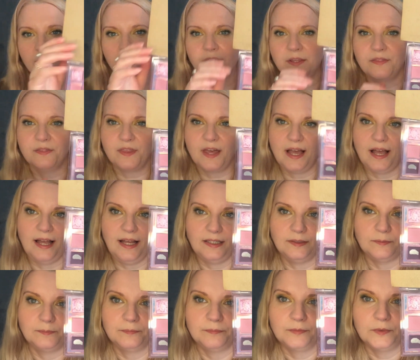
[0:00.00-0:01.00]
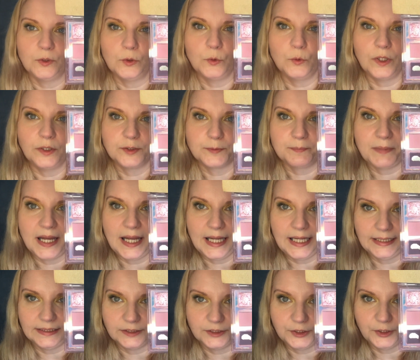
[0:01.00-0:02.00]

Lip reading: at that. All those pans